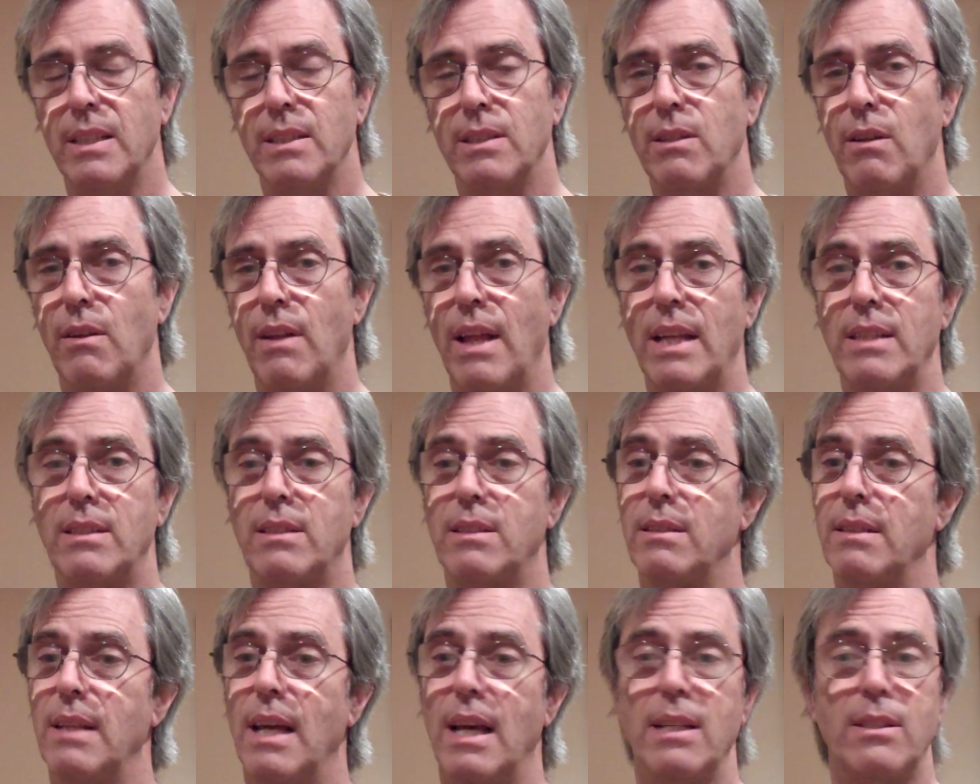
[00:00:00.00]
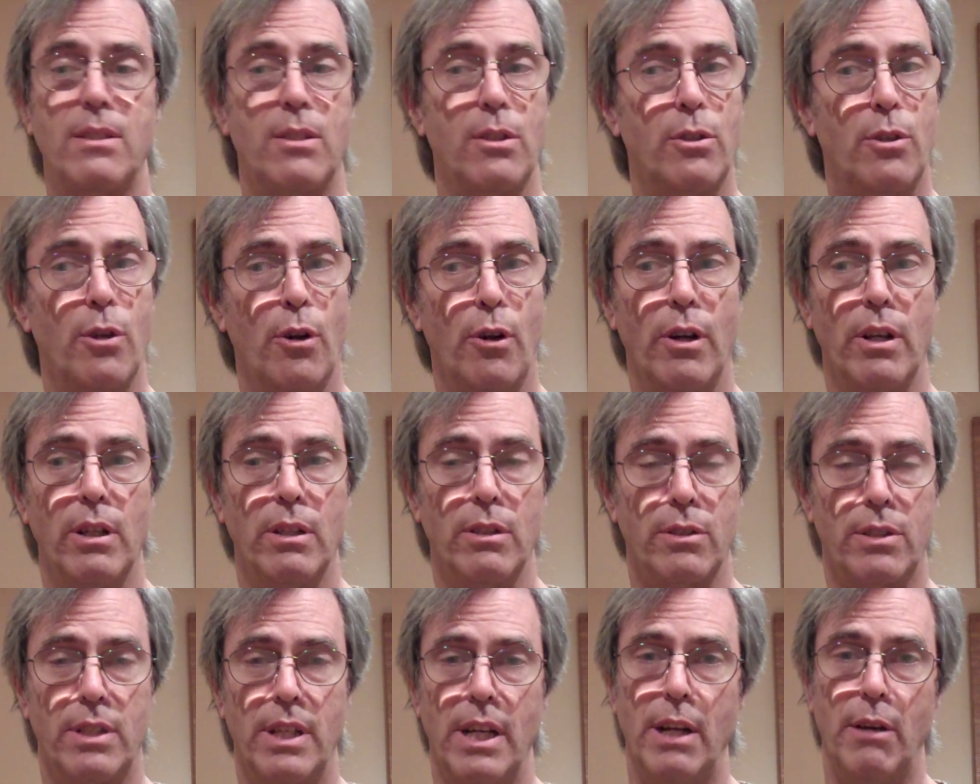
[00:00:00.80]
So that's a dirty
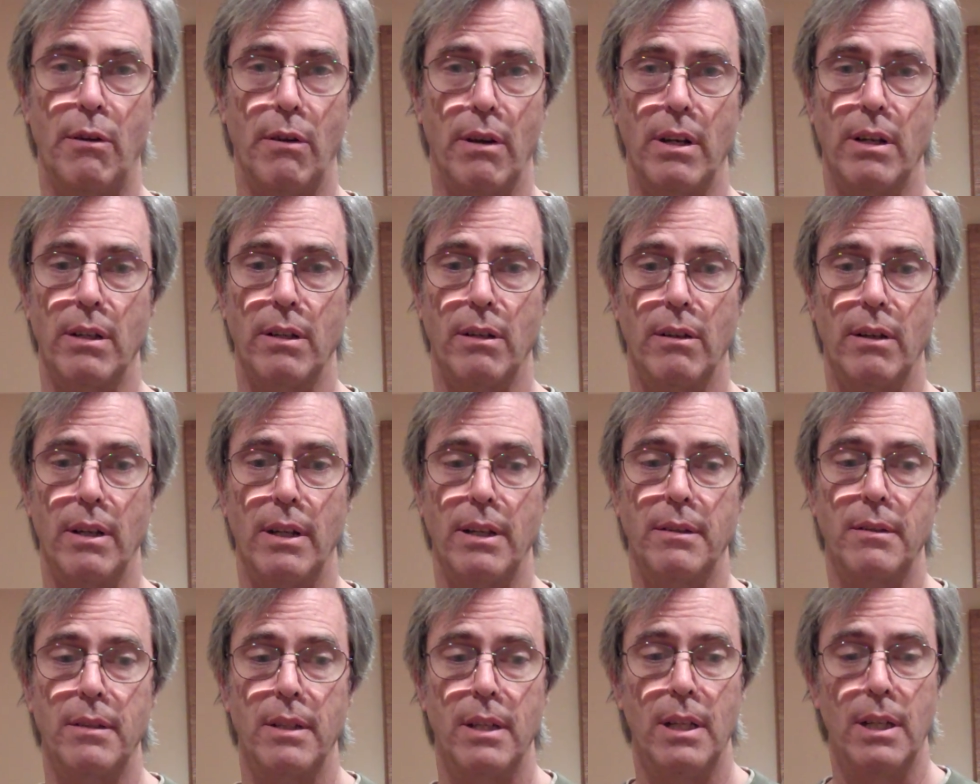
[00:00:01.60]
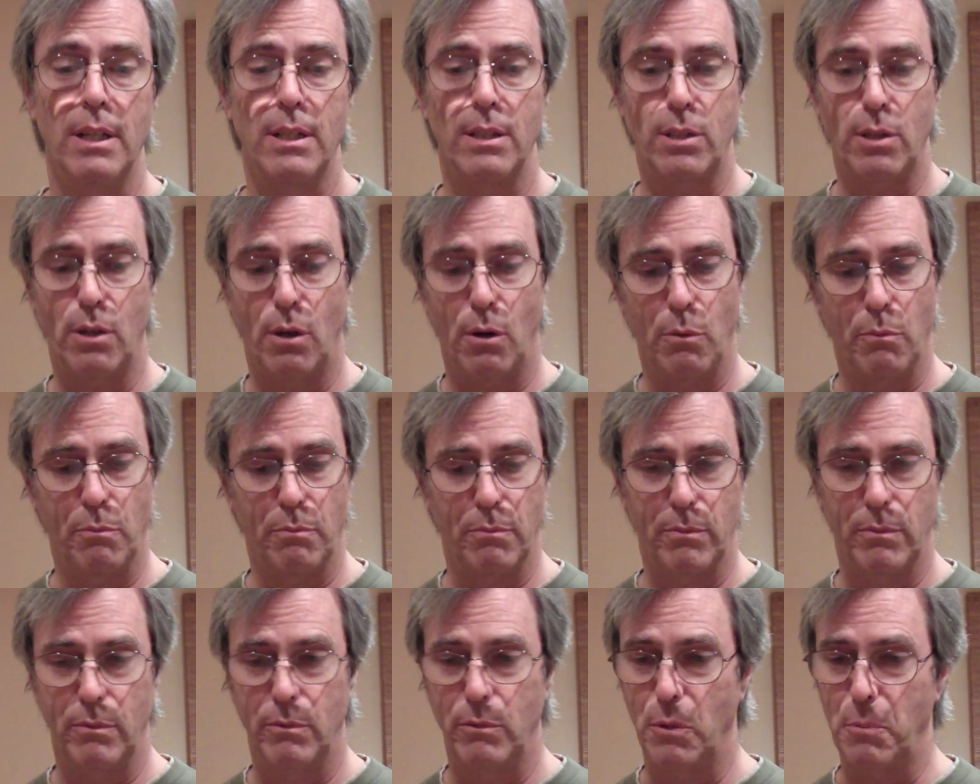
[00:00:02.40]
little secret, all right?
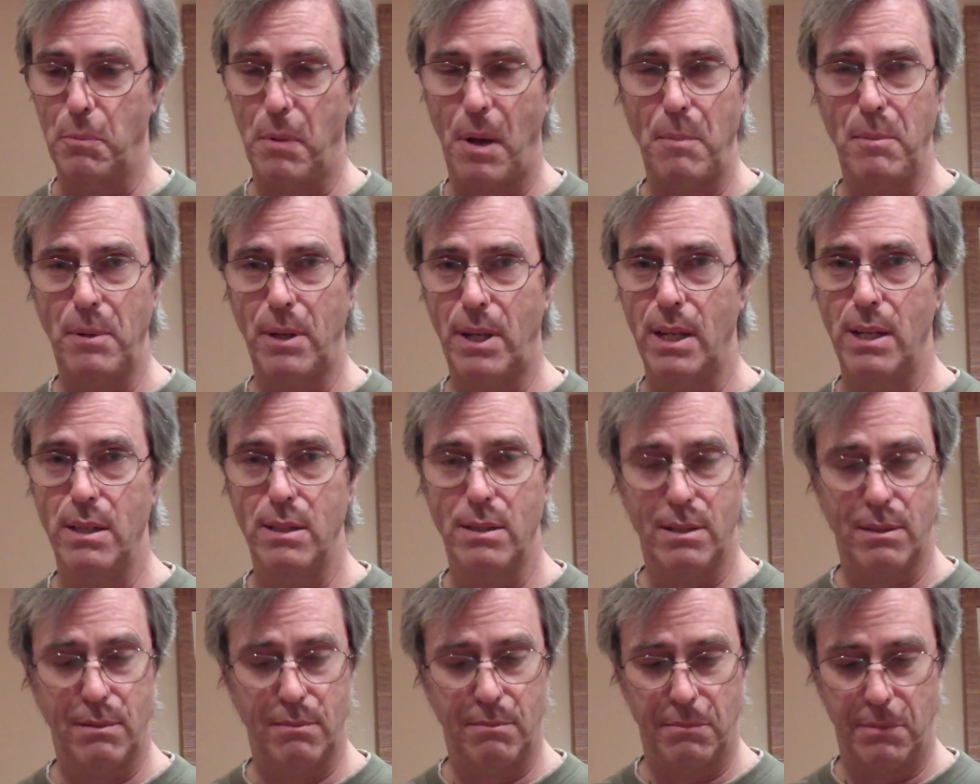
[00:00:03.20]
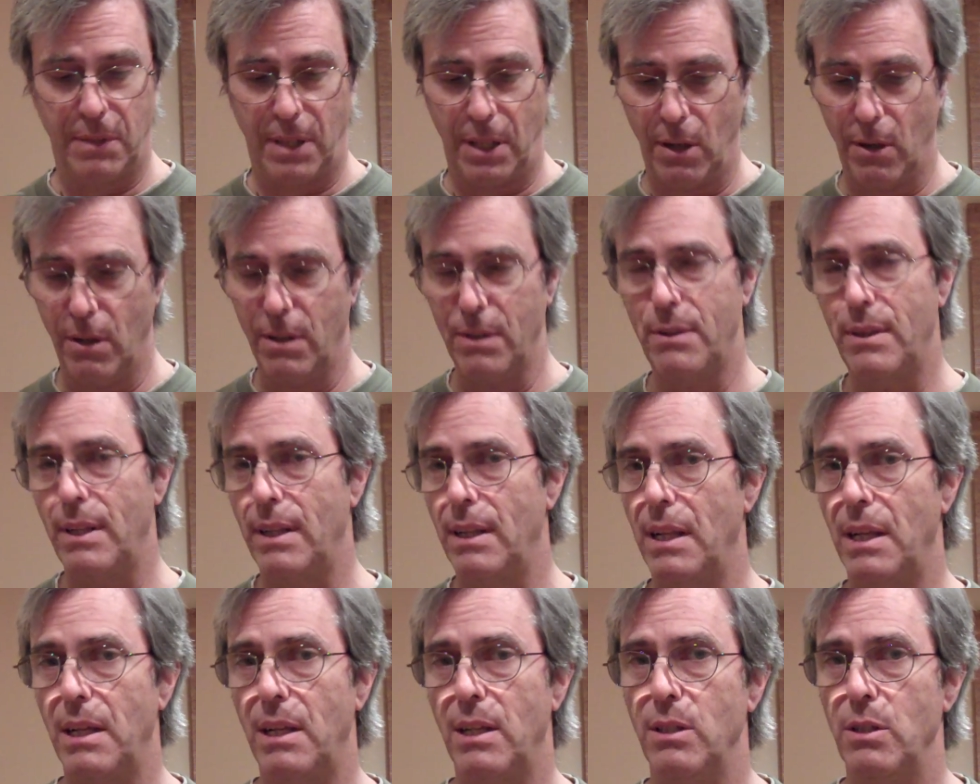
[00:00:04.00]
So Republicans, the only
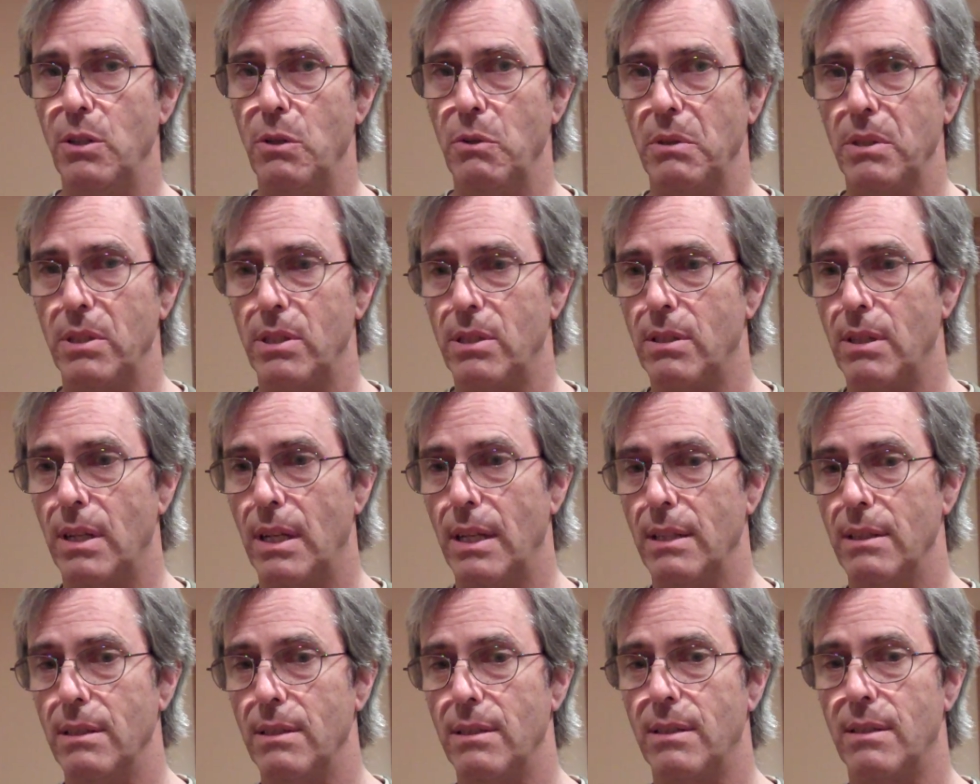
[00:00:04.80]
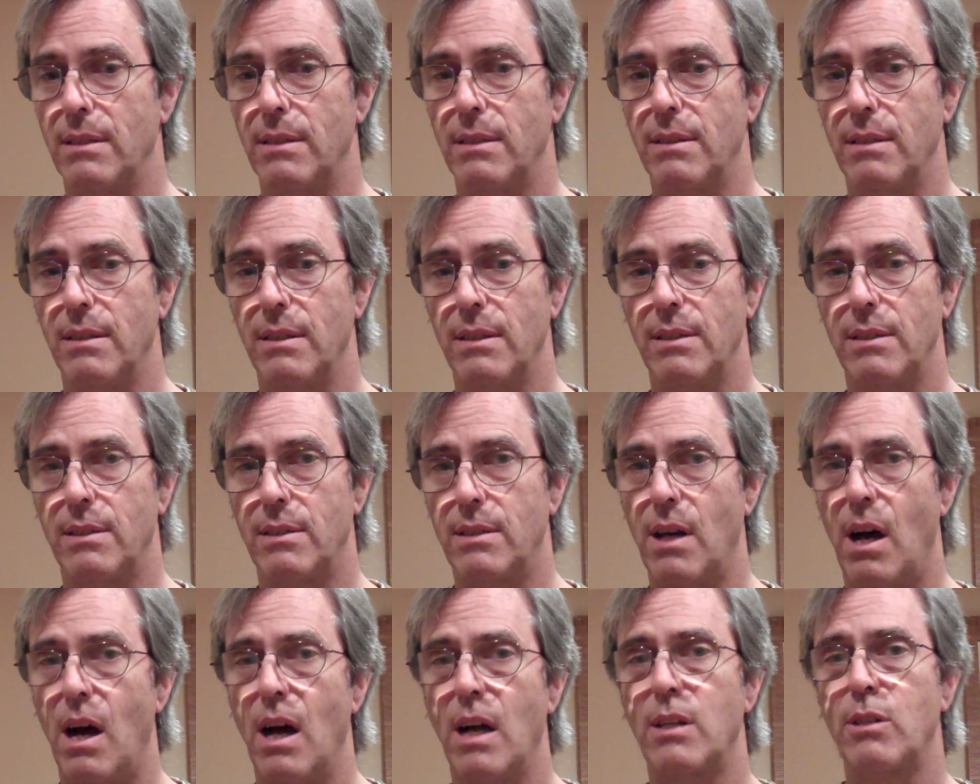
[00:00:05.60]
thing they can do is
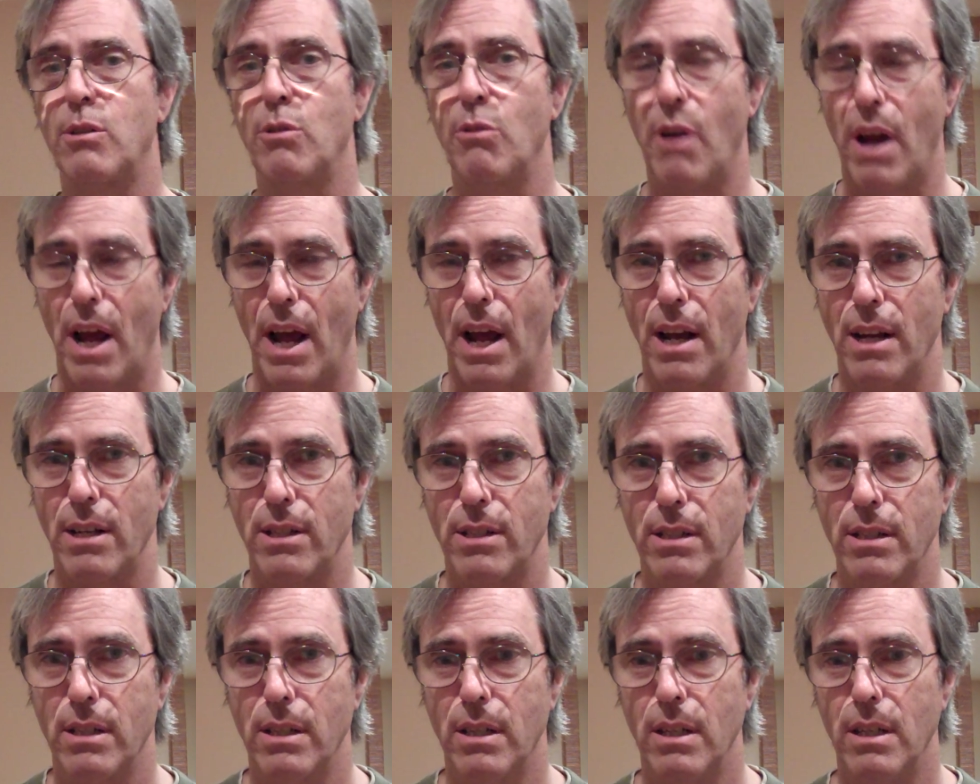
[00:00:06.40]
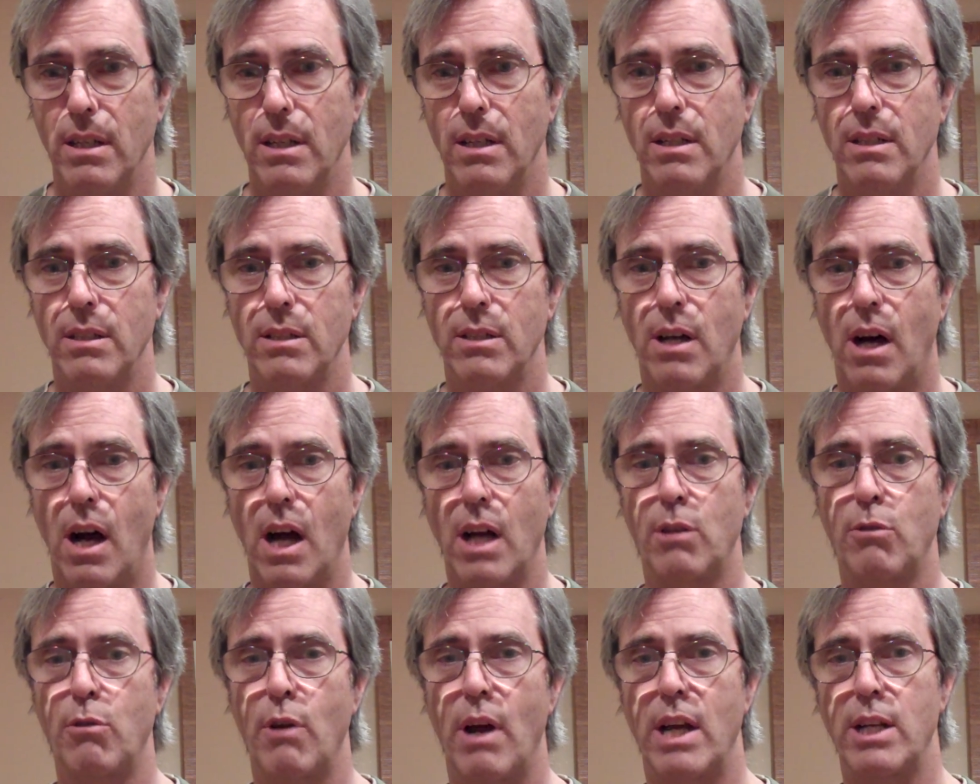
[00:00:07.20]
talk trash
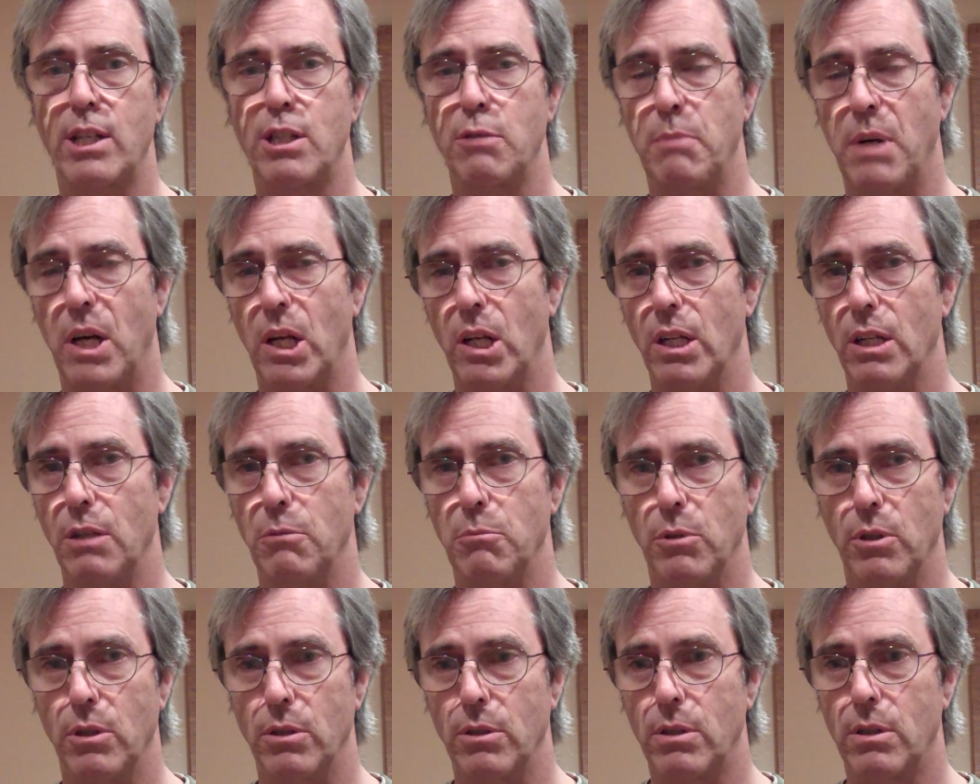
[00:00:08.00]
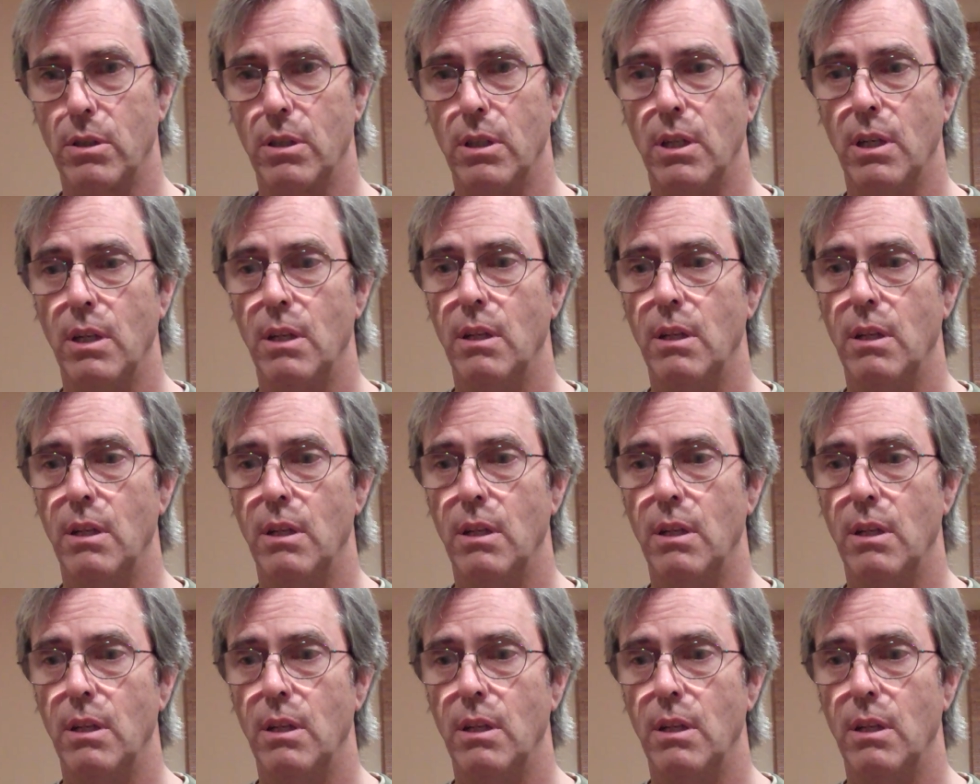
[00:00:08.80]
about liberals.